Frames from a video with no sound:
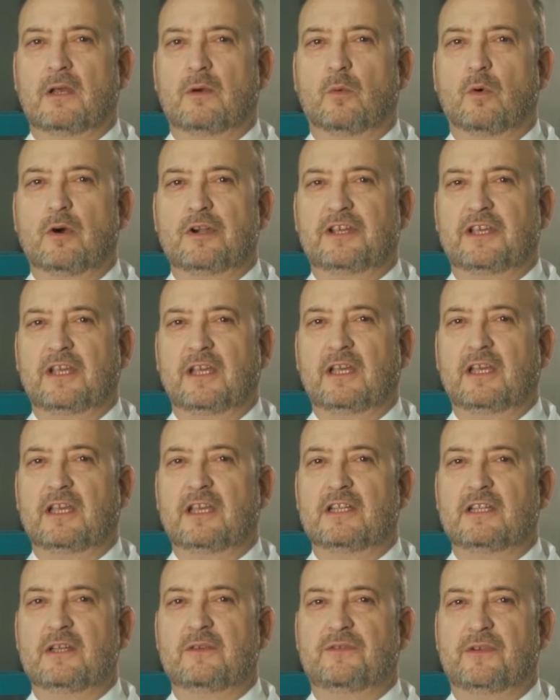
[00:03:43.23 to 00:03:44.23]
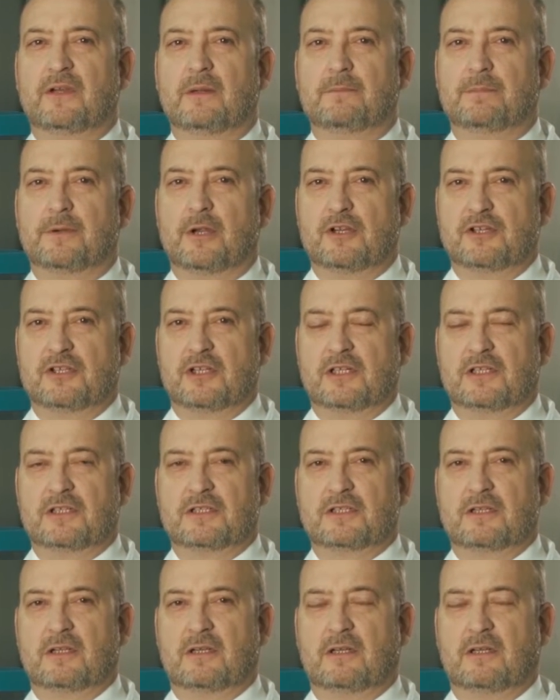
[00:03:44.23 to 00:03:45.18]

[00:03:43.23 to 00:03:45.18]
working in different projects.